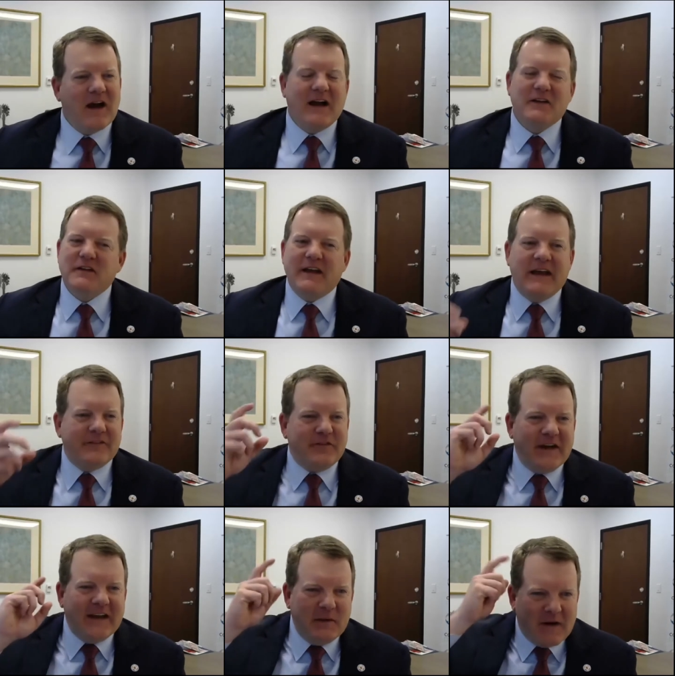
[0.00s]
uh, if
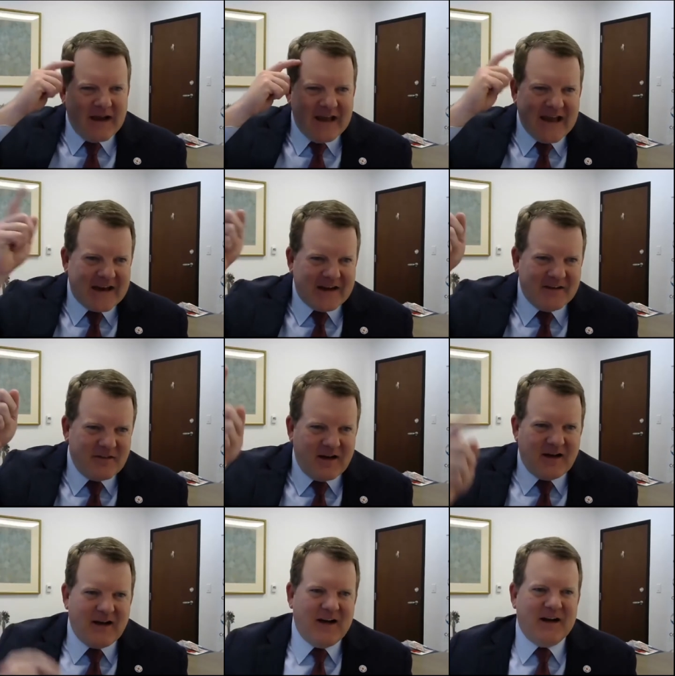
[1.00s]
anybody had a,
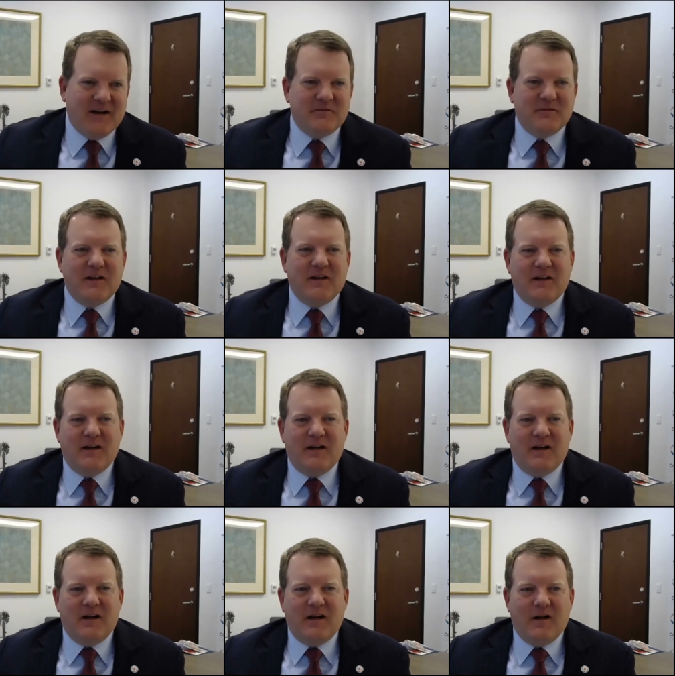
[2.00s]
a,
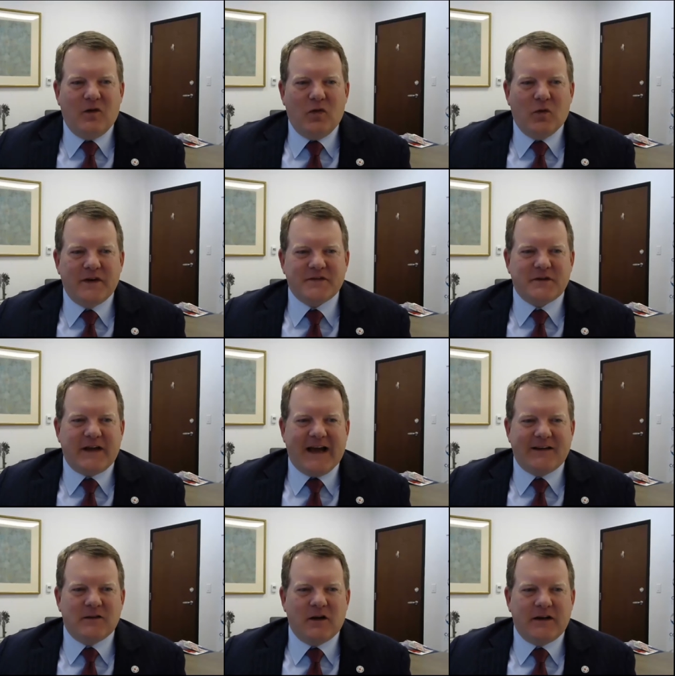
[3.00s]
the wizard
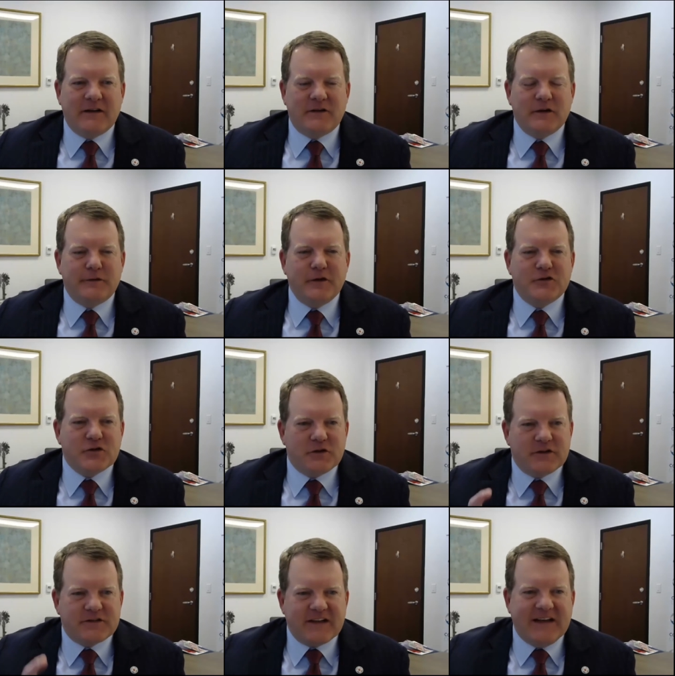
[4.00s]
hat and looking to the future,
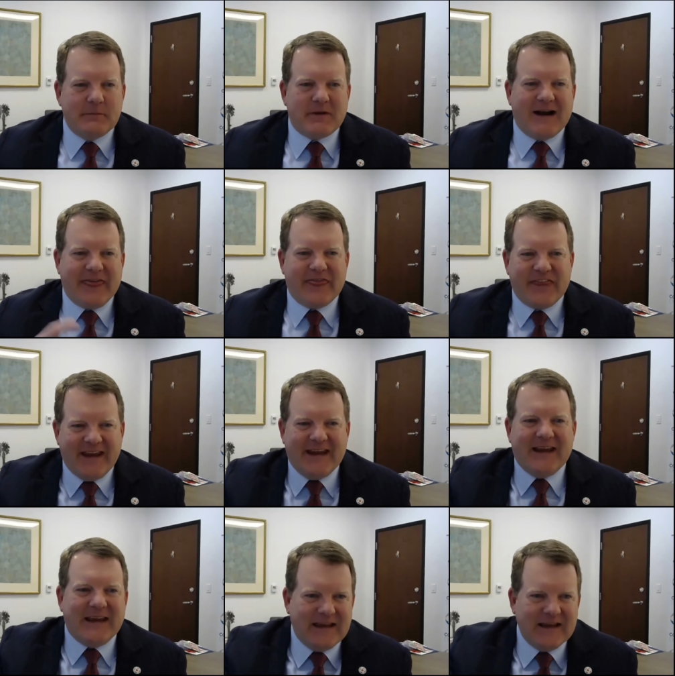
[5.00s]
does anybody
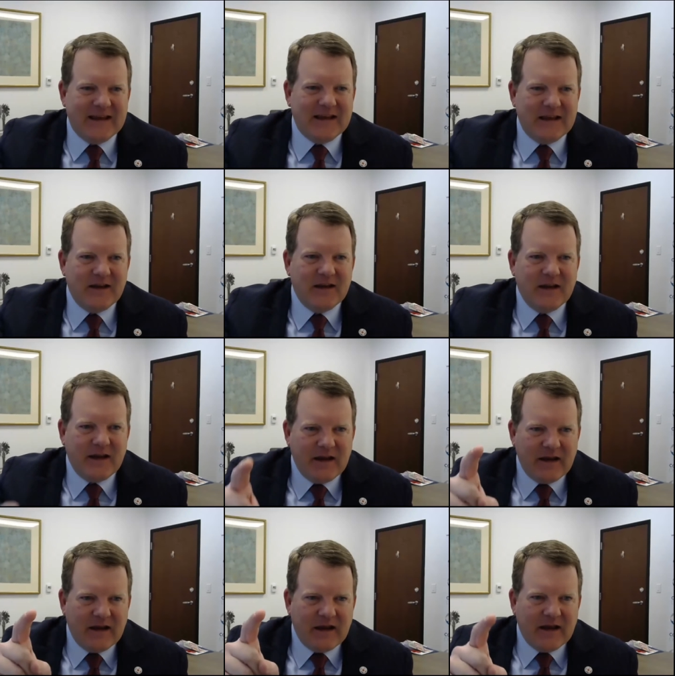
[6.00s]
think
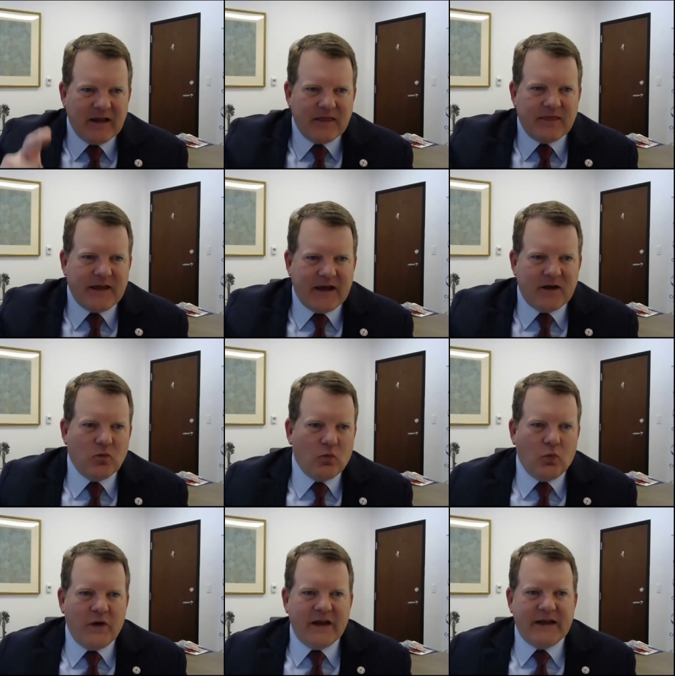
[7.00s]
that
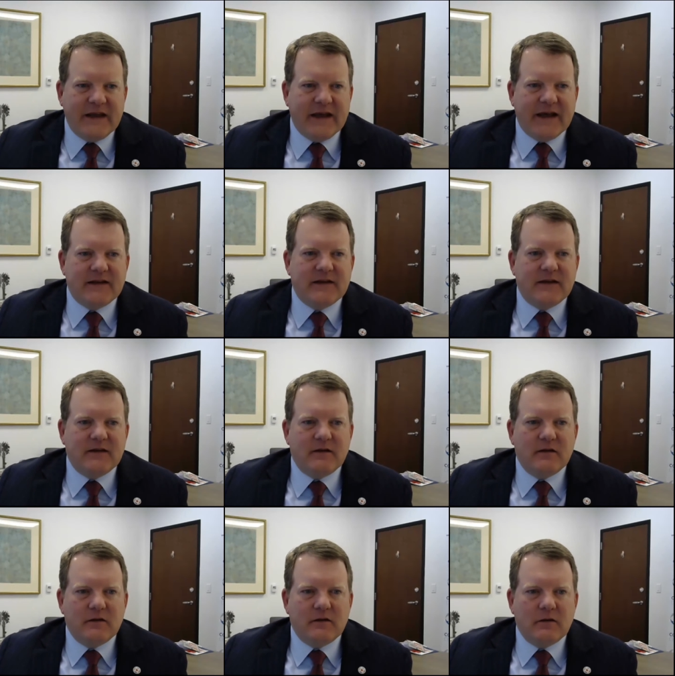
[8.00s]
we get
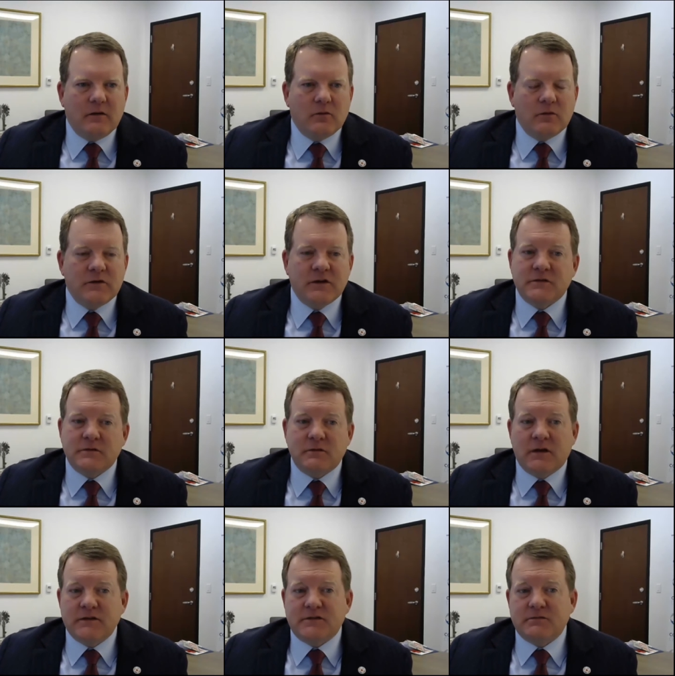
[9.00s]
does
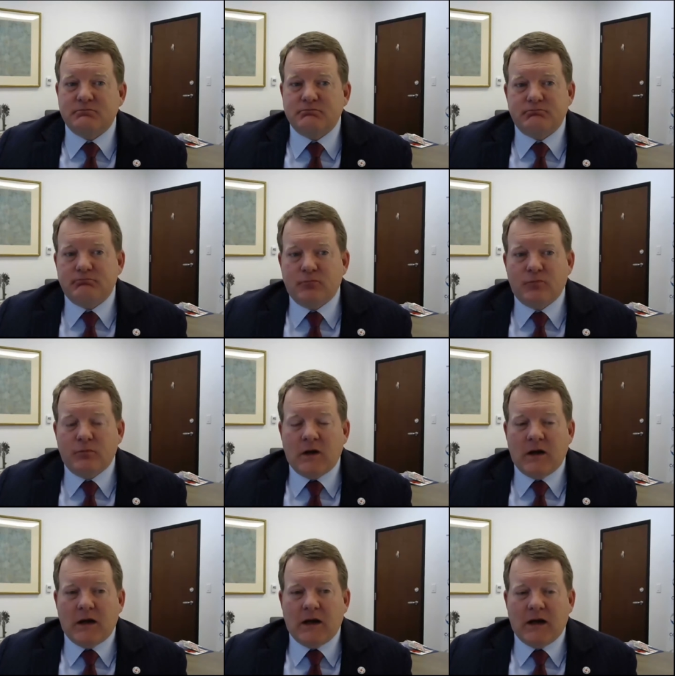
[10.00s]
does
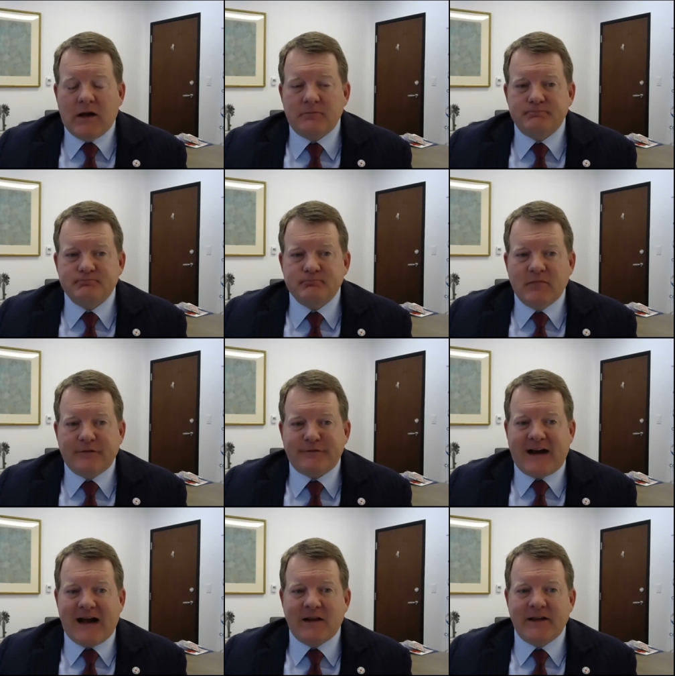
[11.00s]
uh,
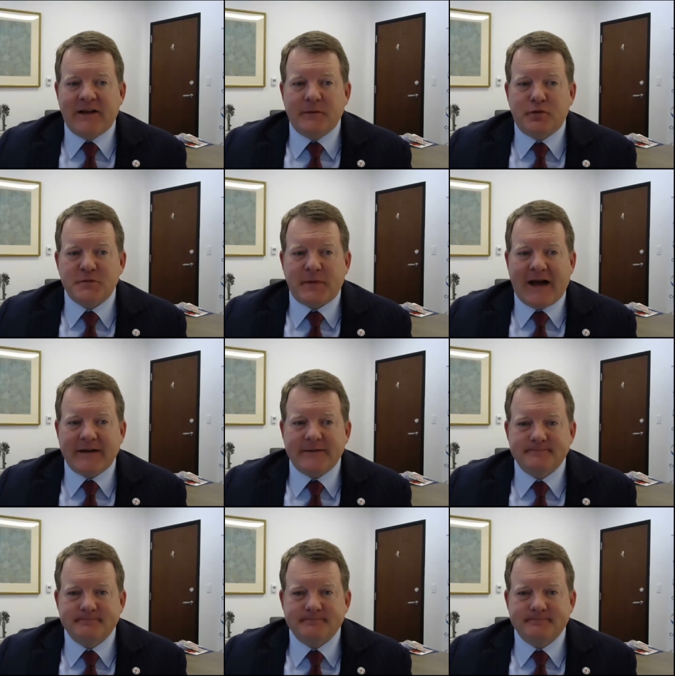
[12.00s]
filing get pushed back?